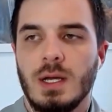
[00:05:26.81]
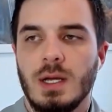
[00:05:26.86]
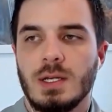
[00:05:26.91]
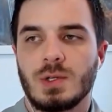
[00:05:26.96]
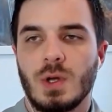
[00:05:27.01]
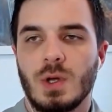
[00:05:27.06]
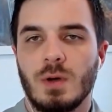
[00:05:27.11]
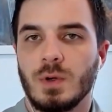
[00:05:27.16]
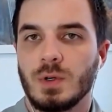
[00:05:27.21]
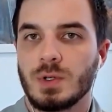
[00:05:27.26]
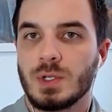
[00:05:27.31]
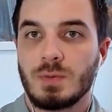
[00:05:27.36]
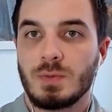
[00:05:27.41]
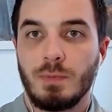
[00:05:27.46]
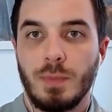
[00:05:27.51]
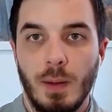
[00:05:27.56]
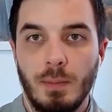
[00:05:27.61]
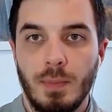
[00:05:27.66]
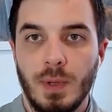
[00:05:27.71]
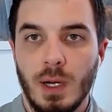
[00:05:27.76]
So if you're
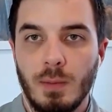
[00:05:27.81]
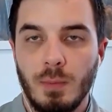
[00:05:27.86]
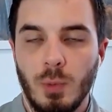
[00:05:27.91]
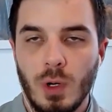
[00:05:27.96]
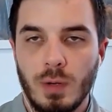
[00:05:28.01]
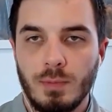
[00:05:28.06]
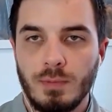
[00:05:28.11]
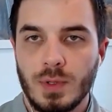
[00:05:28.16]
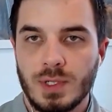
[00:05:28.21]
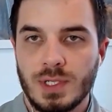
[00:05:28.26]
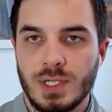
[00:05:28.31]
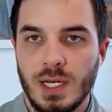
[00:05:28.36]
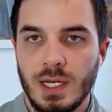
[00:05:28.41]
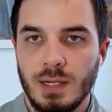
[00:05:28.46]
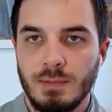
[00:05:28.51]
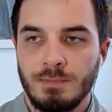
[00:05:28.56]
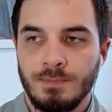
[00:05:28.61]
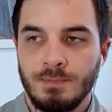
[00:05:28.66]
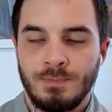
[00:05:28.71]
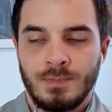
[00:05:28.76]
just bumping up
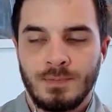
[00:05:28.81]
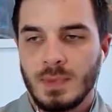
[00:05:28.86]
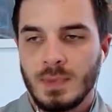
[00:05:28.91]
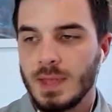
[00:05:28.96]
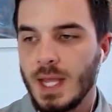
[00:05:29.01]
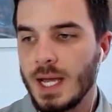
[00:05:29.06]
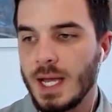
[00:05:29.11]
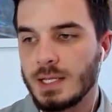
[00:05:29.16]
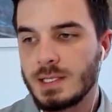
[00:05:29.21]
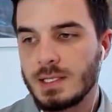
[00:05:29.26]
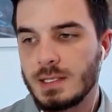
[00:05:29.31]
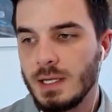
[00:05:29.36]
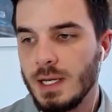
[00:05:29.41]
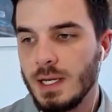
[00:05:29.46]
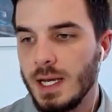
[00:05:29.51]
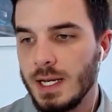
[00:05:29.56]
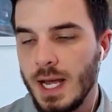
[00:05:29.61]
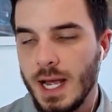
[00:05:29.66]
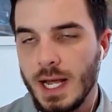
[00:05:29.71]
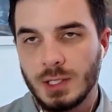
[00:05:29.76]
1%, that's
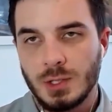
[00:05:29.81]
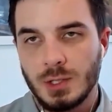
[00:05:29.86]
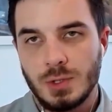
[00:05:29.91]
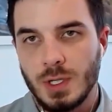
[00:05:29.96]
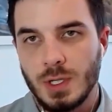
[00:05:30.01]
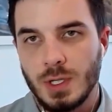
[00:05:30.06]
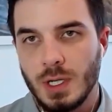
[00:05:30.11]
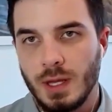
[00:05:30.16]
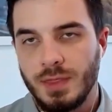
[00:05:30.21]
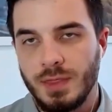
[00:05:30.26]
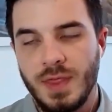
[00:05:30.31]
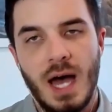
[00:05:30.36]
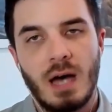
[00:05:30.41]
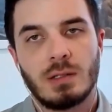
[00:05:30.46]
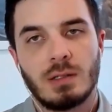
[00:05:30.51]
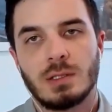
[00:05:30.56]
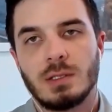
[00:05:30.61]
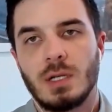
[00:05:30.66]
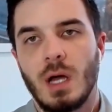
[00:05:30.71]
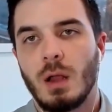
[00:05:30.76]
an extra
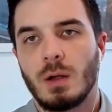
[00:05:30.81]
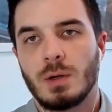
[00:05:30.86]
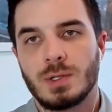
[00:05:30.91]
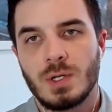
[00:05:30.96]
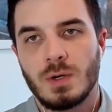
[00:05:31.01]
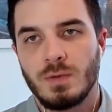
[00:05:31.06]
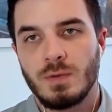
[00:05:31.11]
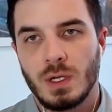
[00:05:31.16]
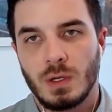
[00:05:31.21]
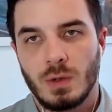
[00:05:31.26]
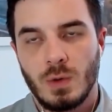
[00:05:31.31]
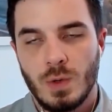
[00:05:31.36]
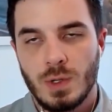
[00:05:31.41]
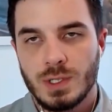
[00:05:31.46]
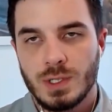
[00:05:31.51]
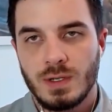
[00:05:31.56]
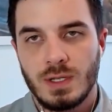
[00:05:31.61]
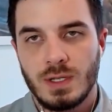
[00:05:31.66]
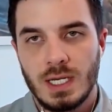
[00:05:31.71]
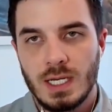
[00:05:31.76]
$1,000 over the
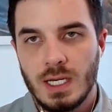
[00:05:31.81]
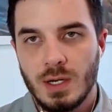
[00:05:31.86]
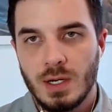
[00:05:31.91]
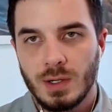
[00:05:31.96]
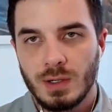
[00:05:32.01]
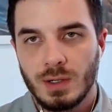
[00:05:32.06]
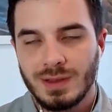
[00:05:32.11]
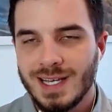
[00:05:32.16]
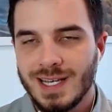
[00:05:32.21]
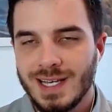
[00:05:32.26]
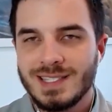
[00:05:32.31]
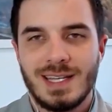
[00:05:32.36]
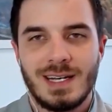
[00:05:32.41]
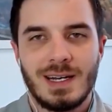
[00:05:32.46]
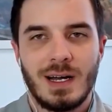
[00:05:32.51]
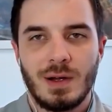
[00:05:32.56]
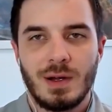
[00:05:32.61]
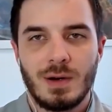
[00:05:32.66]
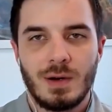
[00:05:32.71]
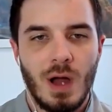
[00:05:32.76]
course of the year, less than
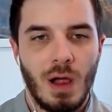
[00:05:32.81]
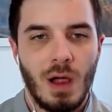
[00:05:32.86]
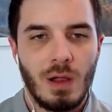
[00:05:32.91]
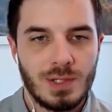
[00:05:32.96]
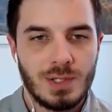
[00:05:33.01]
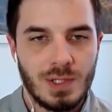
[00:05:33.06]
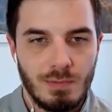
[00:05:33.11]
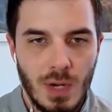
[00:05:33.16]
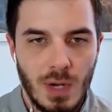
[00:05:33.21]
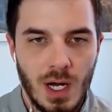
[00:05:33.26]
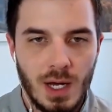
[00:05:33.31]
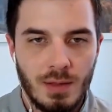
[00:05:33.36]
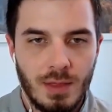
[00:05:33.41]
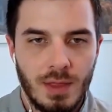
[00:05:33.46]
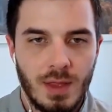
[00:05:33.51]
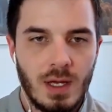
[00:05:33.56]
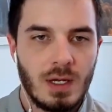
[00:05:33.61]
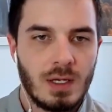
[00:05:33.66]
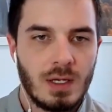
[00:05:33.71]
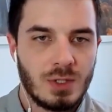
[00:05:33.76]
$100 a
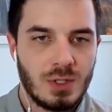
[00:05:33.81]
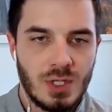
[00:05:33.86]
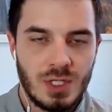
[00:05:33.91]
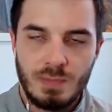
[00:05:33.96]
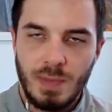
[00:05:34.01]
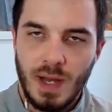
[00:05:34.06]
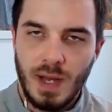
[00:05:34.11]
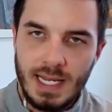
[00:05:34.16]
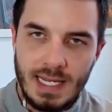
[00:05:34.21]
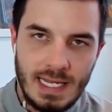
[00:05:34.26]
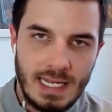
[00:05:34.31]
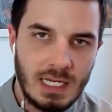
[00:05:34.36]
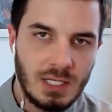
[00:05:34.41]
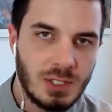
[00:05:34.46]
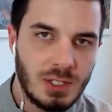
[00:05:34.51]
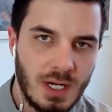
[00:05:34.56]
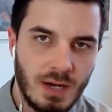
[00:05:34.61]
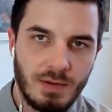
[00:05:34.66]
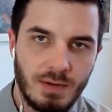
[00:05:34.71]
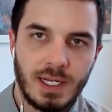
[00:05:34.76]
month, just by
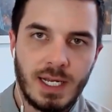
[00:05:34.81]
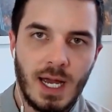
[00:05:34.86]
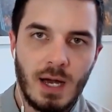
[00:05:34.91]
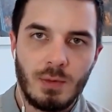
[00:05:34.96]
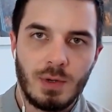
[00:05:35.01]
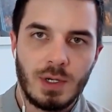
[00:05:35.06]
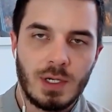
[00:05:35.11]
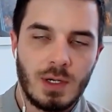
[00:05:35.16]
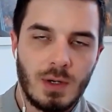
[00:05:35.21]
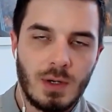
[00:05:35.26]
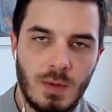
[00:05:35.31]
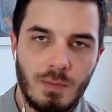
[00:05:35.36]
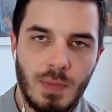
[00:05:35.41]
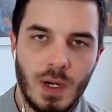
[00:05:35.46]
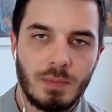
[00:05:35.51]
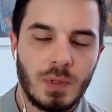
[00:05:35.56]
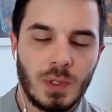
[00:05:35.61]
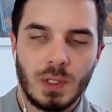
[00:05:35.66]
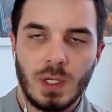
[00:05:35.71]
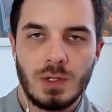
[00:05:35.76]
each and every calendar year,
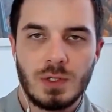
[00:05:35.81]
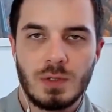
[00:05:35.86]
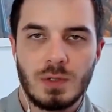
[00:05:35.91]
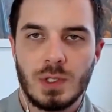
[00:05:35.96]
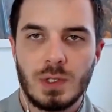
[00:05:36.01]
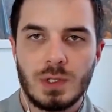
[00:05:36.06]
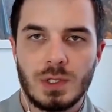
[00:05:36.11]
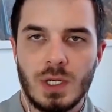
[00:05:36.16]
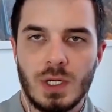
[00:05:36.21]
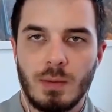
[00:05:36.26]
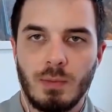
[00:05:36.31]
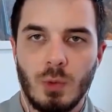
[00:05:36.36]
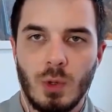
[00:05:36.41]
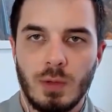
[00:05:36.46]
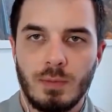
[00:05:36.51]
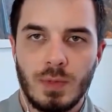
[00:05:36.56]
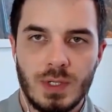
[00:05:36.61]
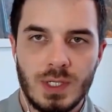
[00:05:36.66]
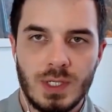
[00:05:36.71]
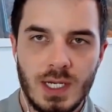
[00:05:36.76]
bump your contribution up
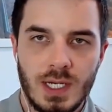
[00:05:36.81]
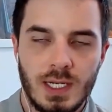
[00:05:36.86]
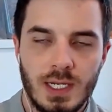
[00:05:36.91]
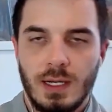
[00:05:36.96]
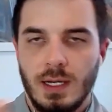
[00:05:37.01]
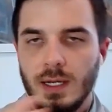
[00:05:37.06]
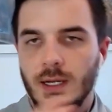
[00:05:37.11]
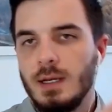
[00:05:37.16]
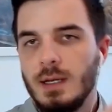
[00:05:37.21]
1%.